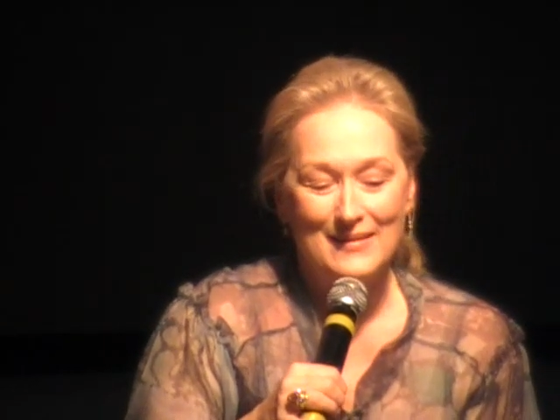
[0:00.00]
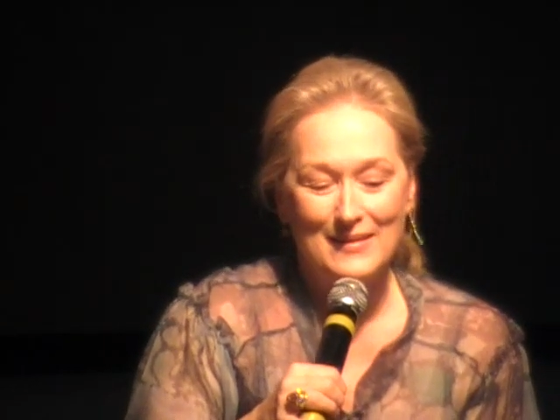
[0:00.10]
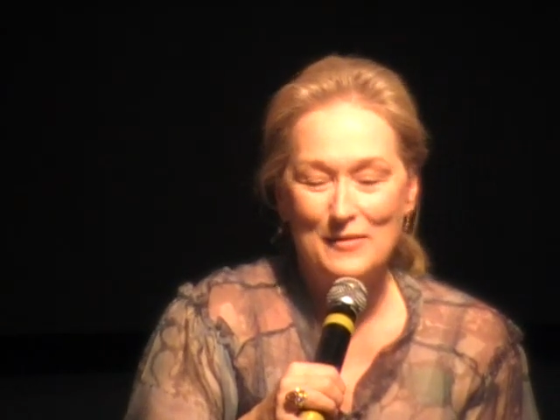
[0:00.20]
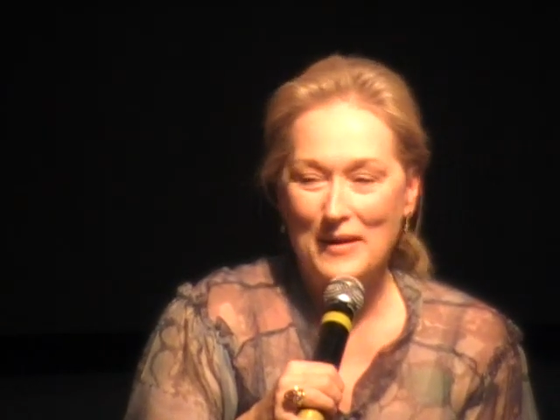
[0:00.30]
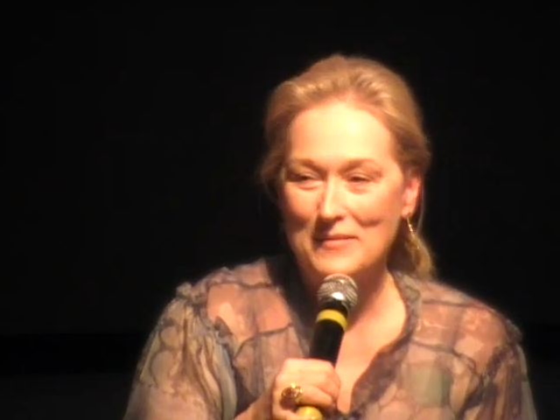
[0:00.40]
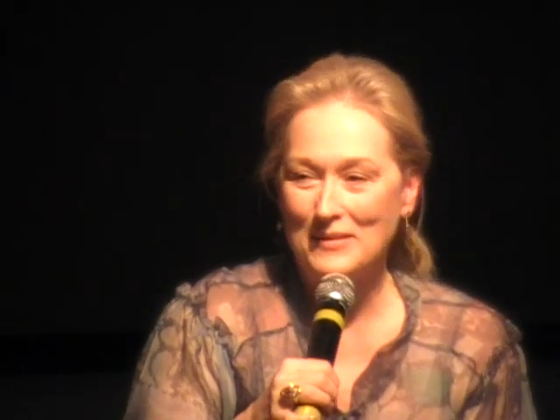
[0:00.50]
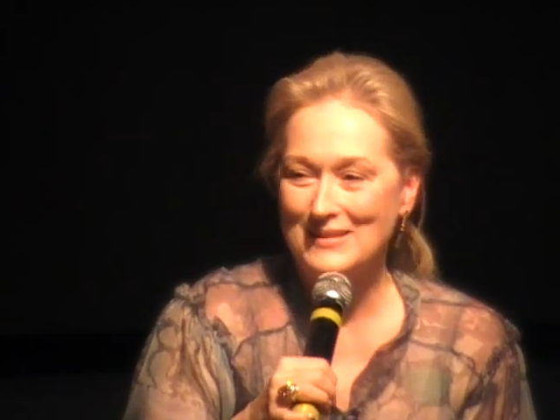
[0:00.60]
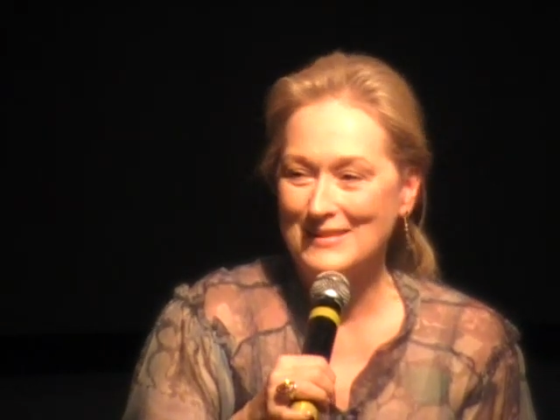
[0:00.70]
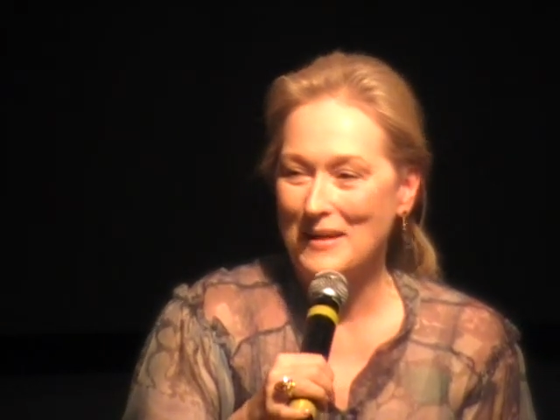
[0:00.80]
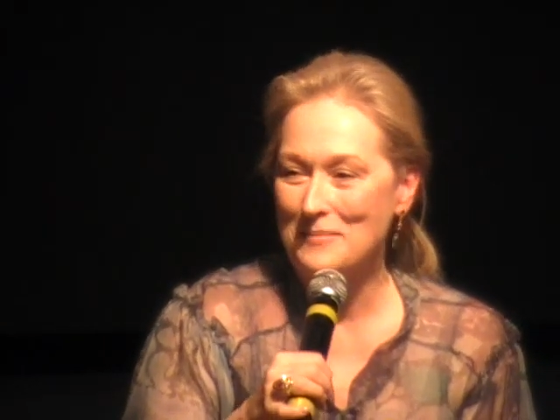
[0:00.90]
the great
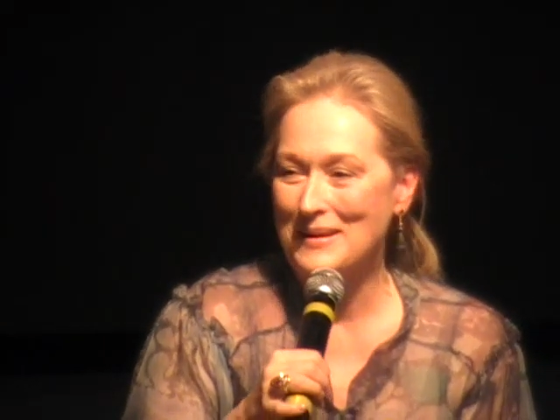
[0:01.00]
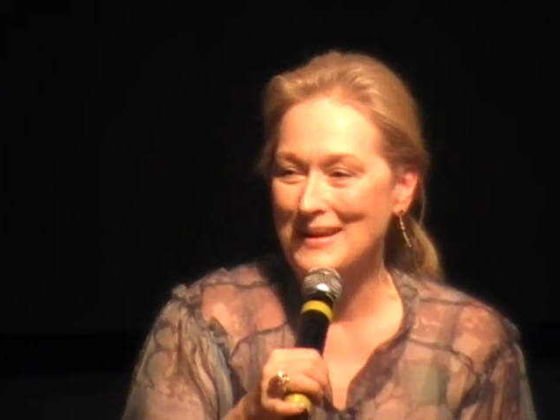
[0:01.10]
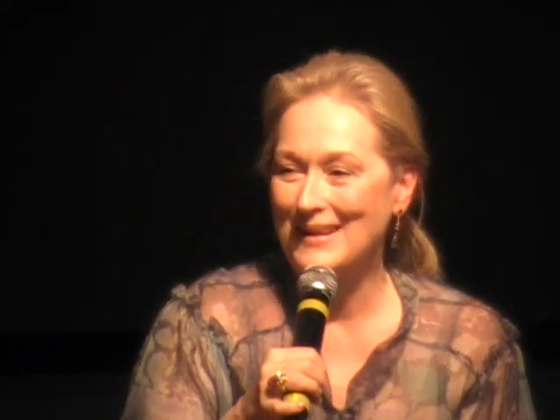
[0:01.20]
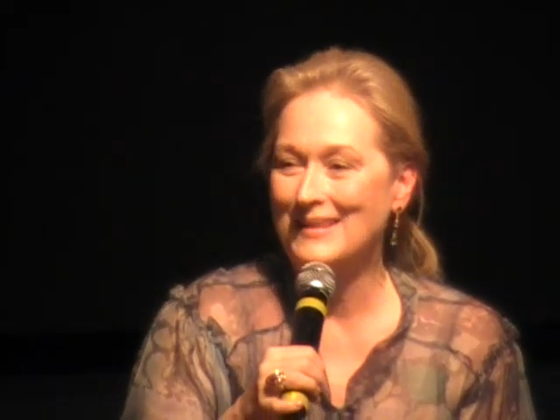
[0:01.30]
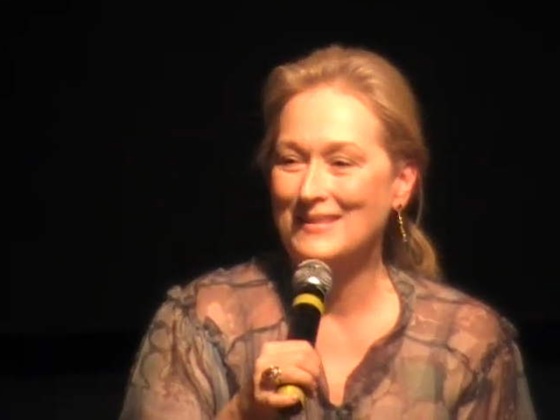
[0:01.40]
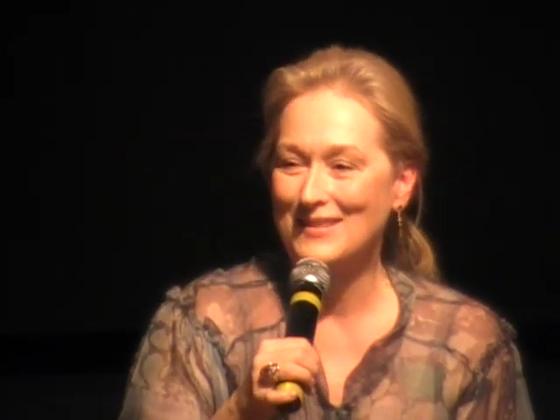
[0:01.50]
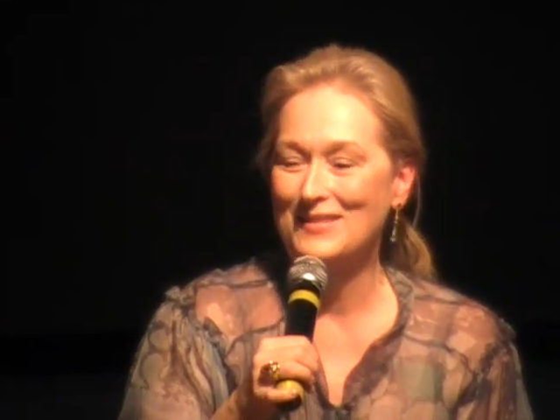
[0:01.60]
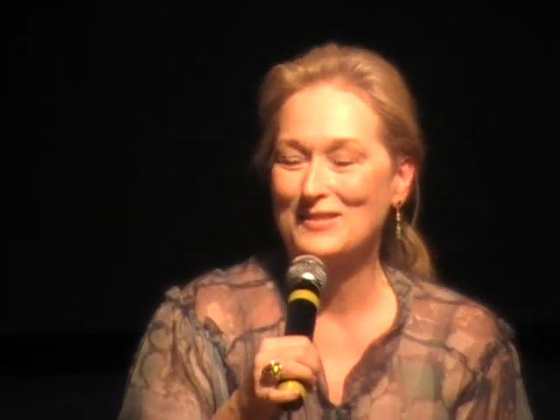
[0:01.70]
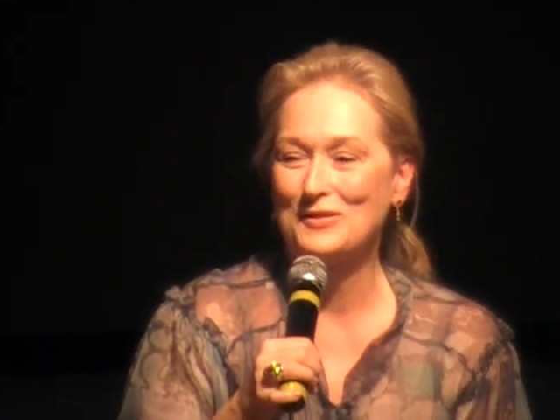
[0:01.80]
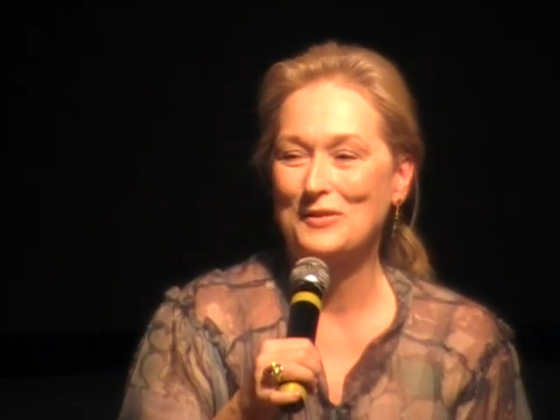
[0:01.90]
ones let me into
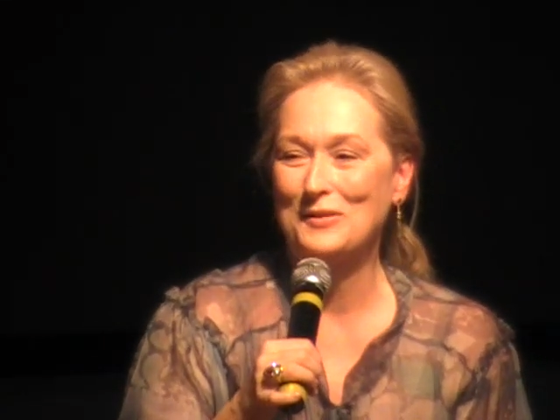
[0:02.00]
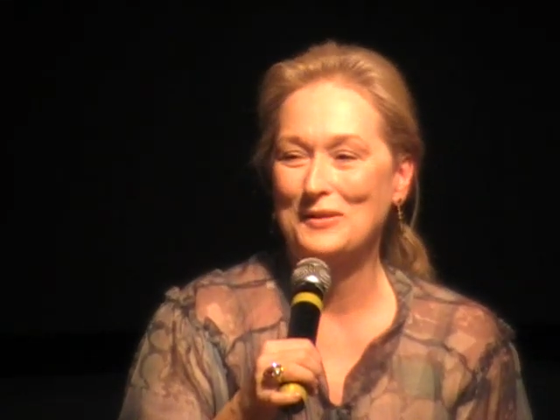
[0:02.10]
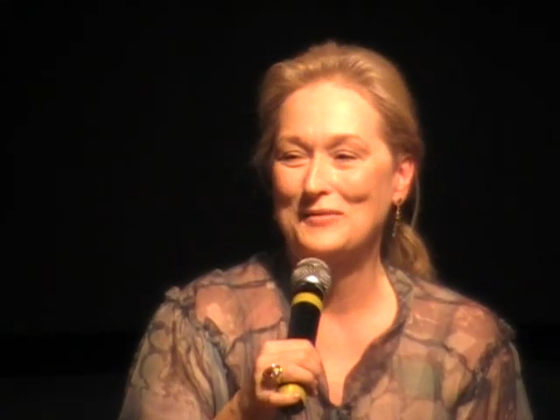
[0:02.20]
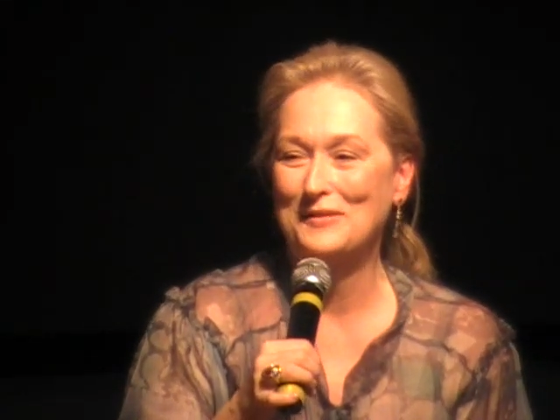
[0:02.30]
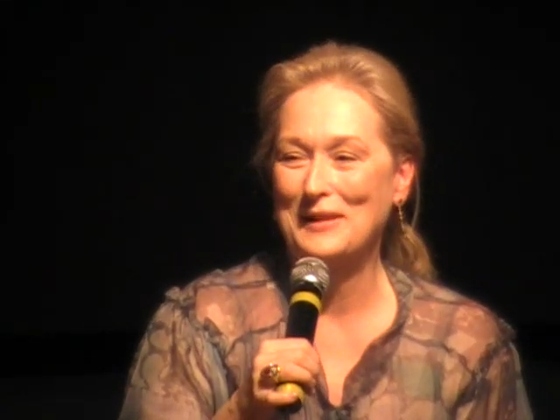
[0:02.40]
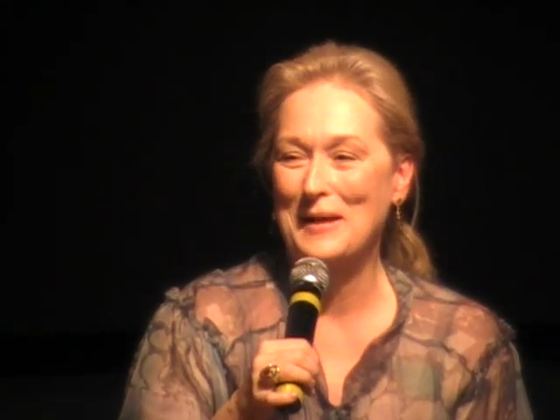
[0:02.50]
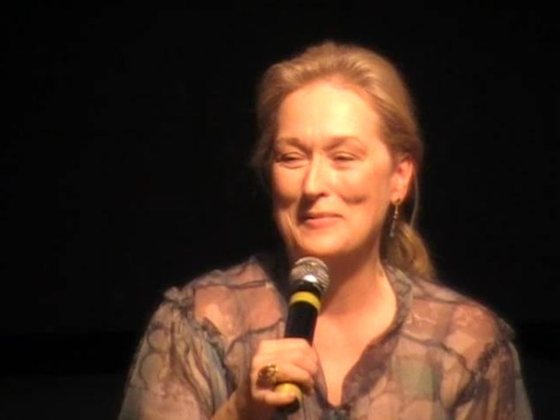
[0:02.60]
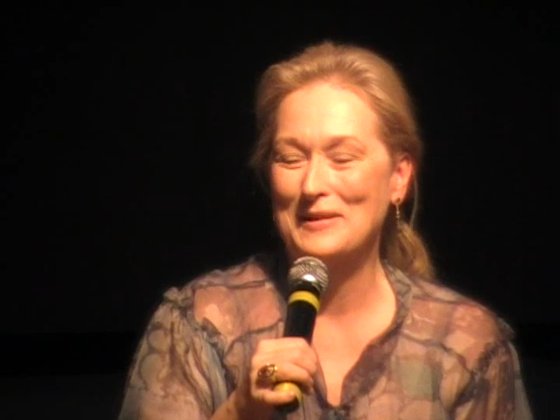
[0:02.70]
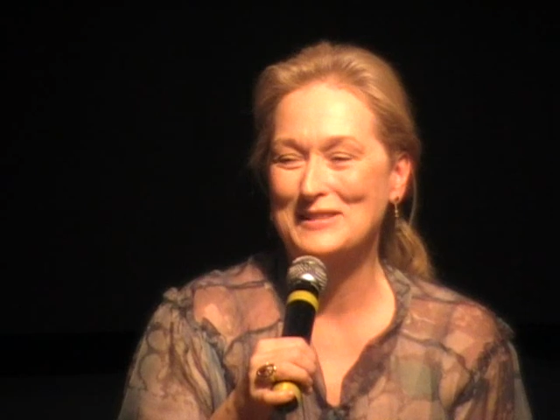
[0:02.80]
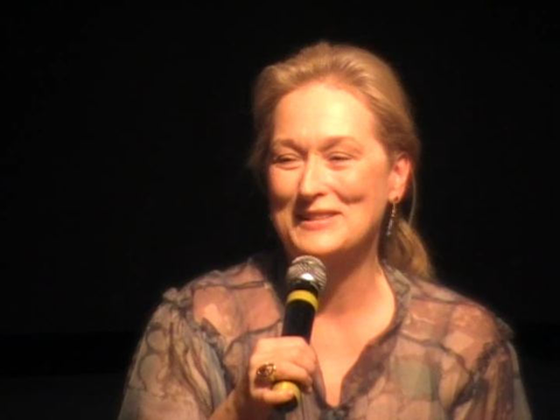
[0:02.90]
the circle of
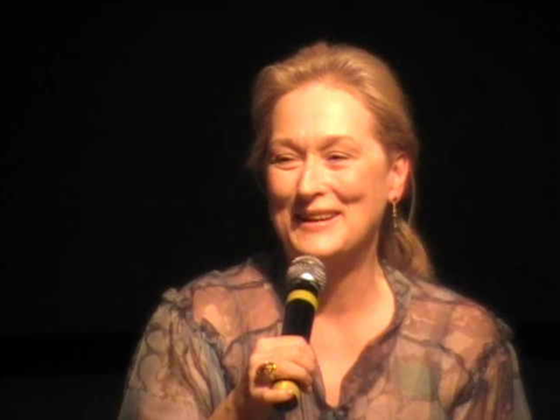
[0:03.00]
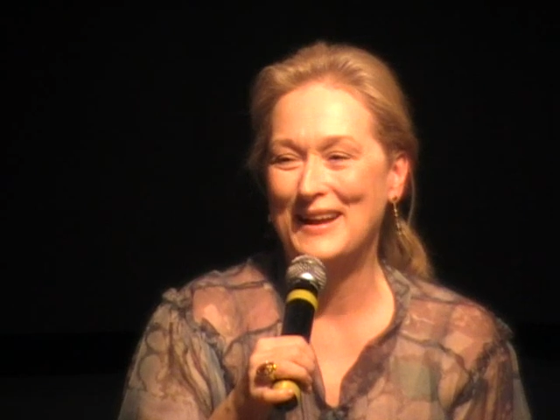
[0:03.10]
collaboration,